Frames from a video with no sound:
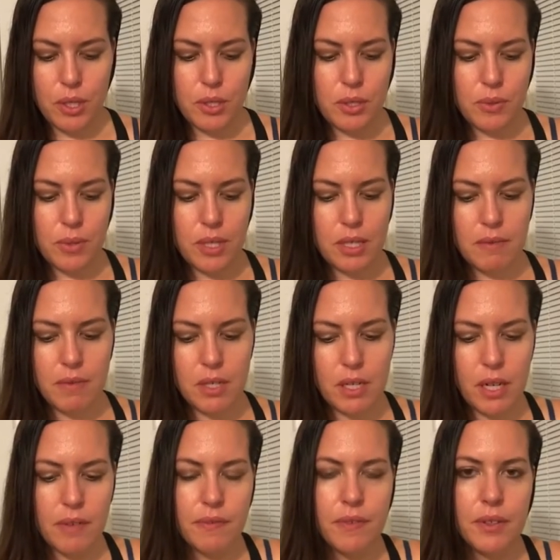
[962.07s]
So even
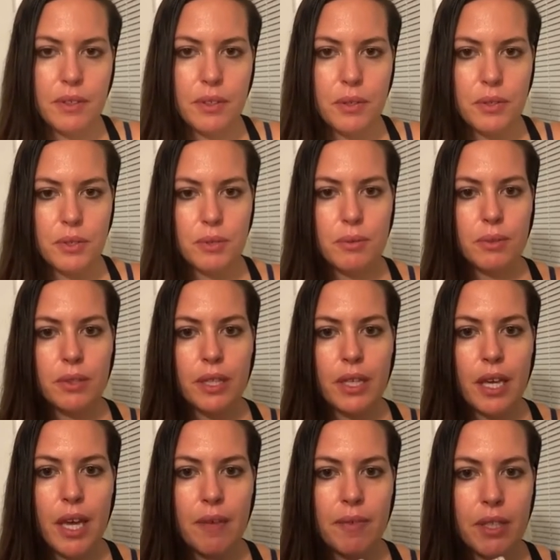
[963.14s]
I feel those who are like
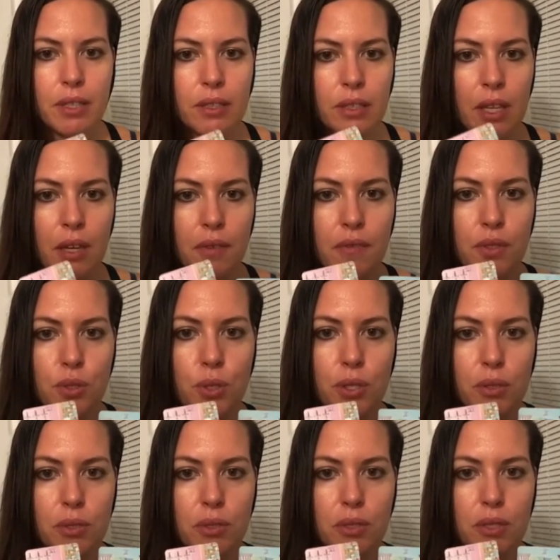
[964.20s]
having love
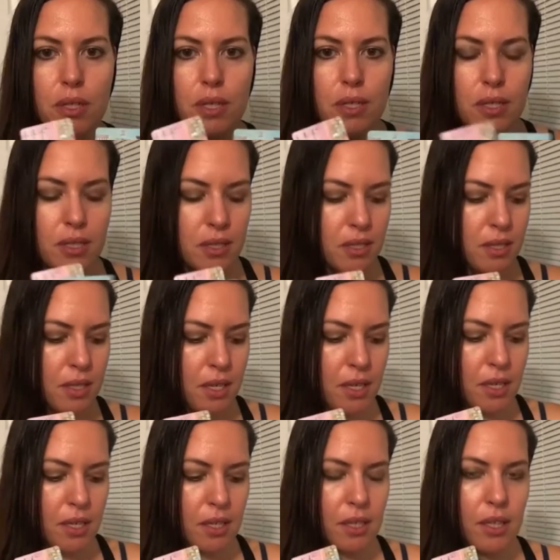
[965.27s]
struggles, it's like
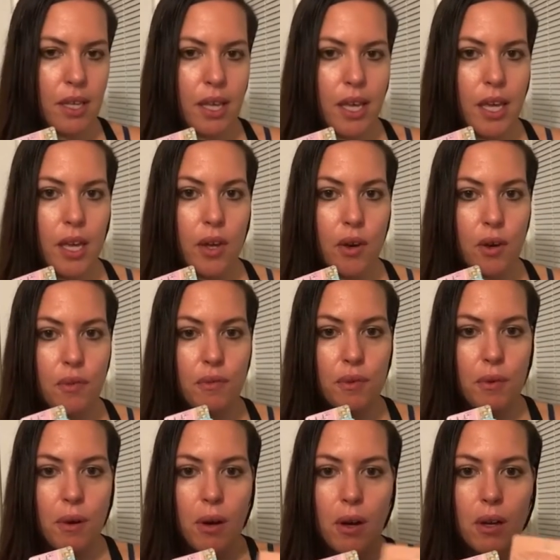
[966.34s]
saying, hey,
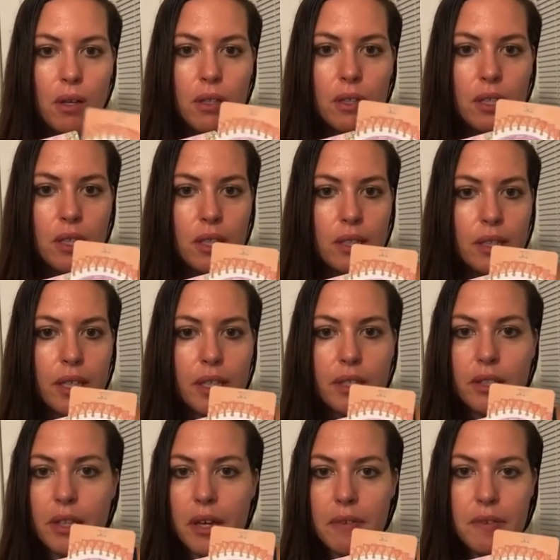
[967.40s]
overall, like
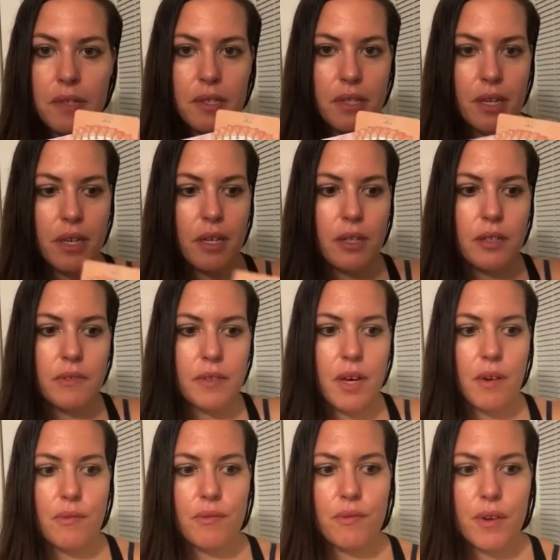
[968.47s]
love is there. You've
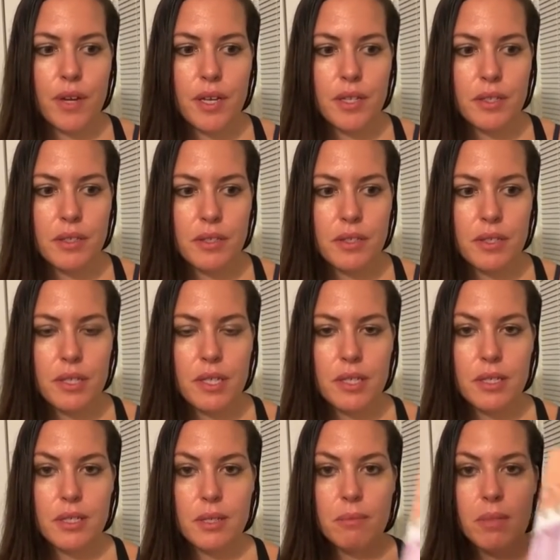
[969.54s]
got friends,
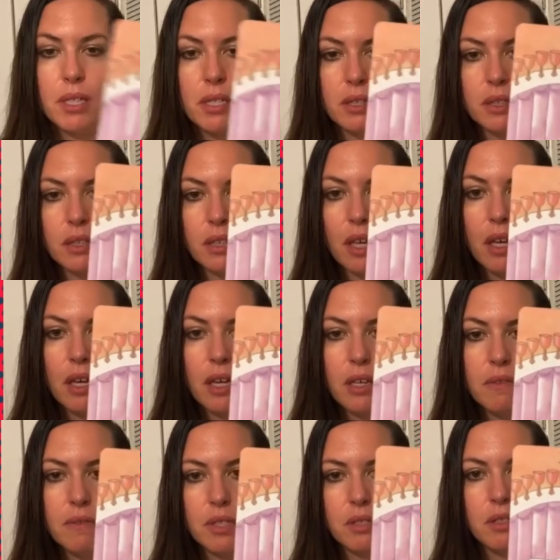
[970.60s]
somebody
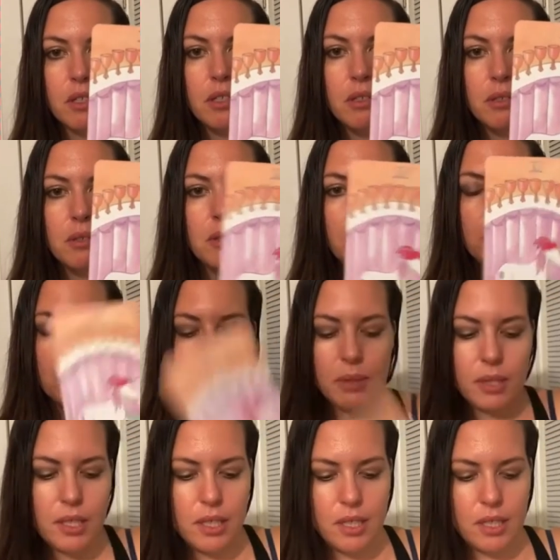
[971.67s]
loves you.